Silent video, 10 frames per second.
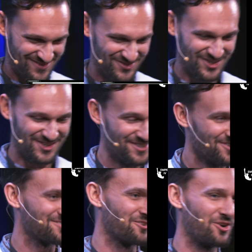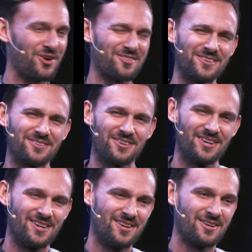very good. So I think
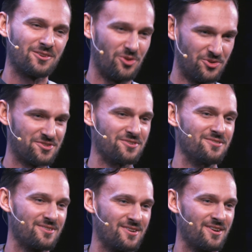Closure.